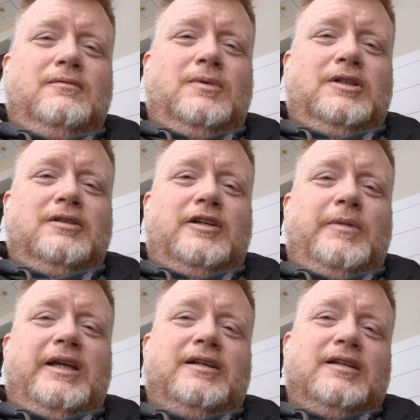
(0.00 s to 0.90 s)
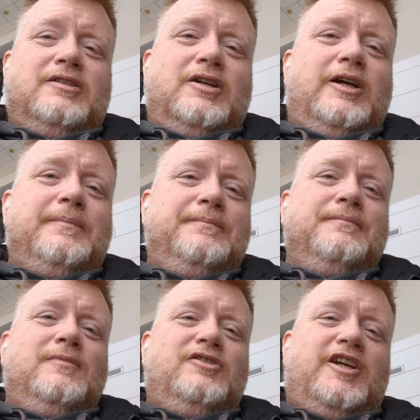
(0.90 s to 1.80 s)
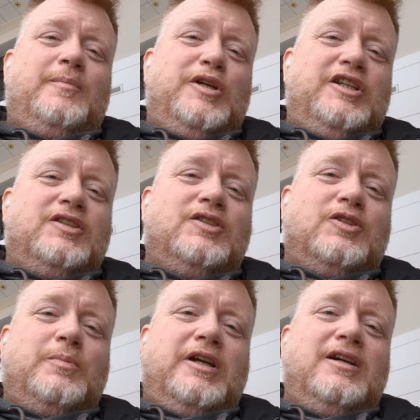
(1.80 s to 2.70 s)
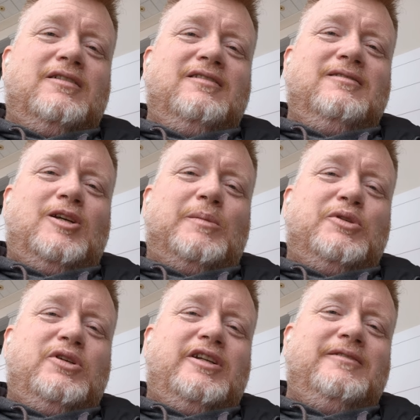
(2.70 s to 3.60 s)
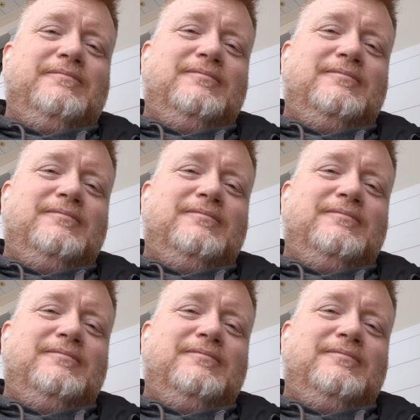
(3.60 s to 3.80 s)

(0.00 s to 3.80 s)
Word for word: Well, I made it on time. ten minutes to spare. I'm good.